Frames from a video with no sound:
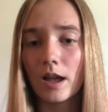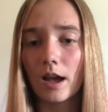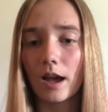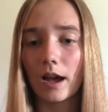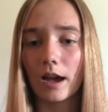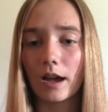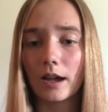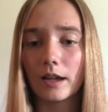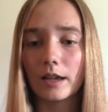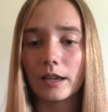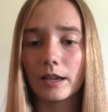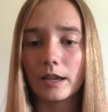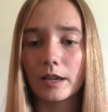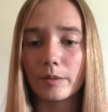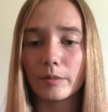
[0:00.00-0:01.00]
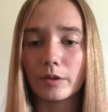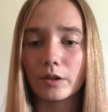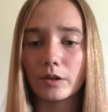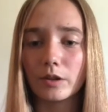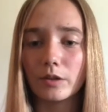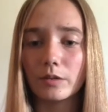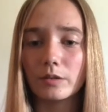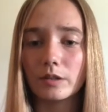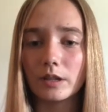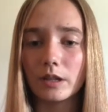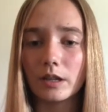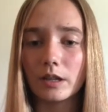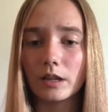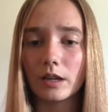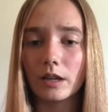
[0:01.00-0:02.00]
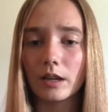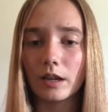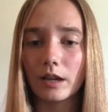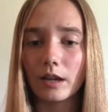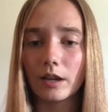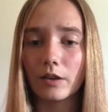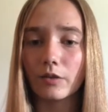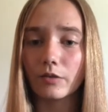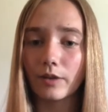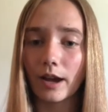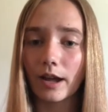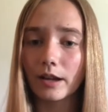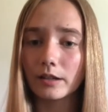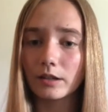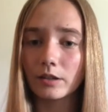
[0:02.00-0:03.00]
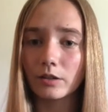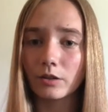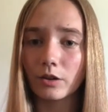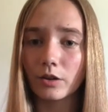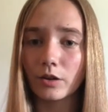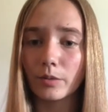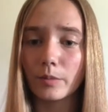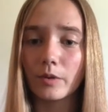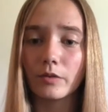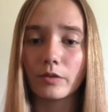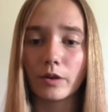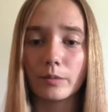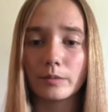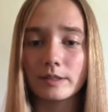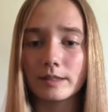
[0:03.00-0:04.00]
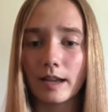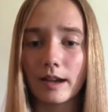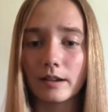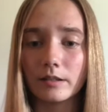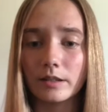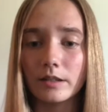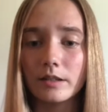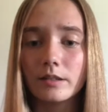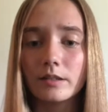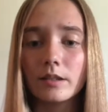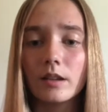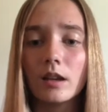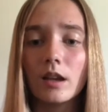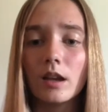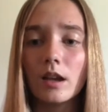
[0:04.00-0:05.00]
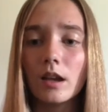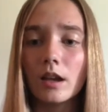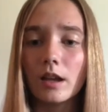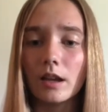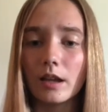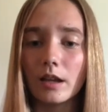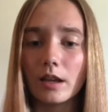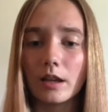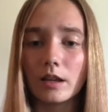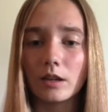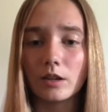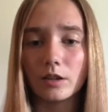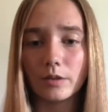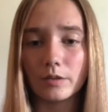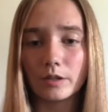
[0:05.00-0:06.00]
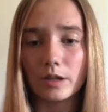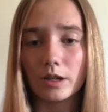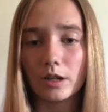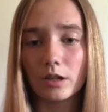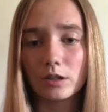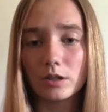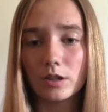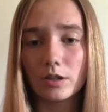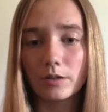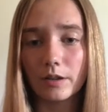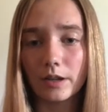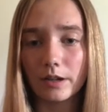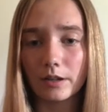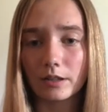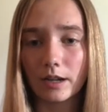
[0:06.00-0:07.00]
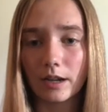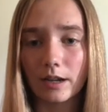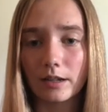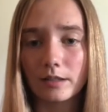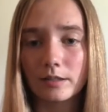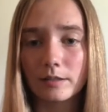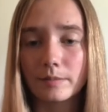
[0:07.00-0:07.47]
I am using a rat tail comb from Sally's and you'll need two hair ties.